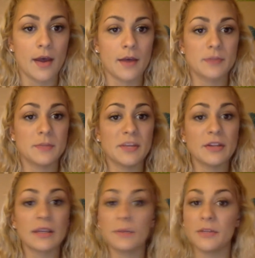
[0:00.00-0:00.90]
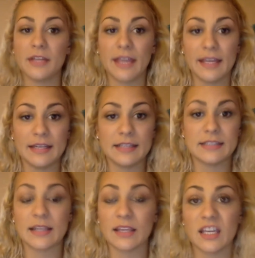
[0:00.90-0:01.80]
To be good at communicating
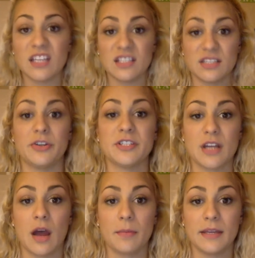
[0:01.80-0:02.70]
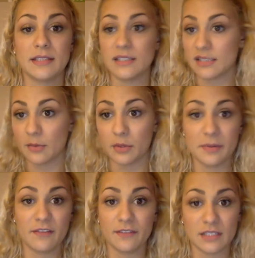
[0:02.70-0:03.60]
delicate and serious topics, since I want to
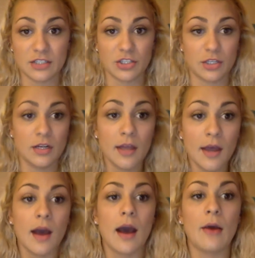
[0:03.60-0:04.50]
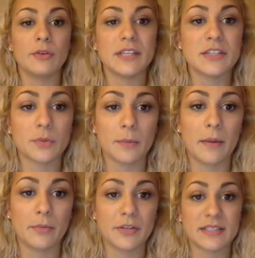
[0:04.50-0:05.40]
be a physician, I will need to
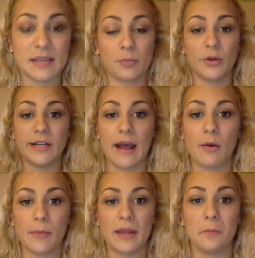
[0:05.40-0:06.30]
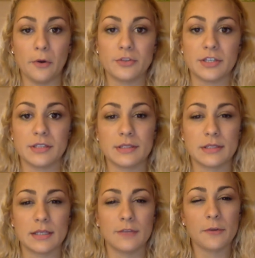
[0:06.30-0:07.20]
remember to separate out my
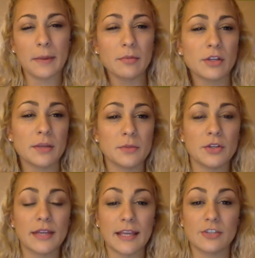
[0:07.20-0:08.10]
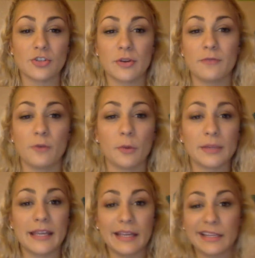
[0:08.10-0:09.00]
emotions. If I'm able to communicate
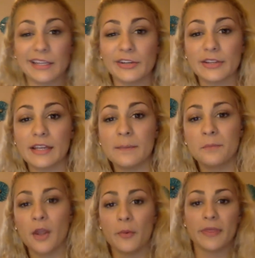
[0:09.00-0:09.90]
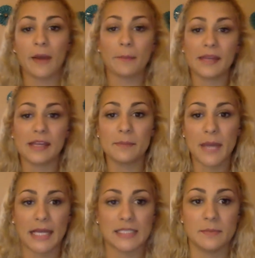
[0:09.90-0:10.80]
straightforwardly and clearly without being
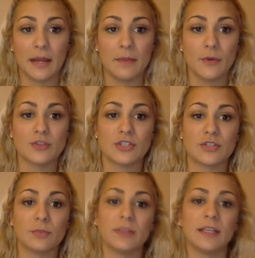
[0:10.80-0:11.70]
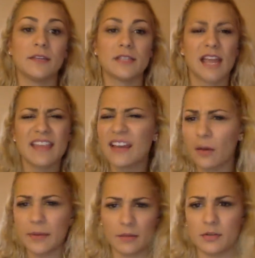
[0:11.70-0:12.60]
impacted by emotions or beliefs, I think
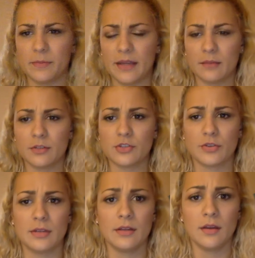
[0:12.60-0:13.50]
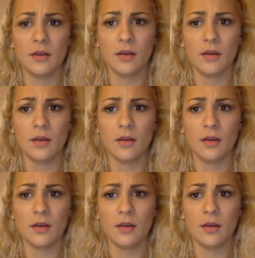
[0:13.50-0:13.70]
I'll be able to treat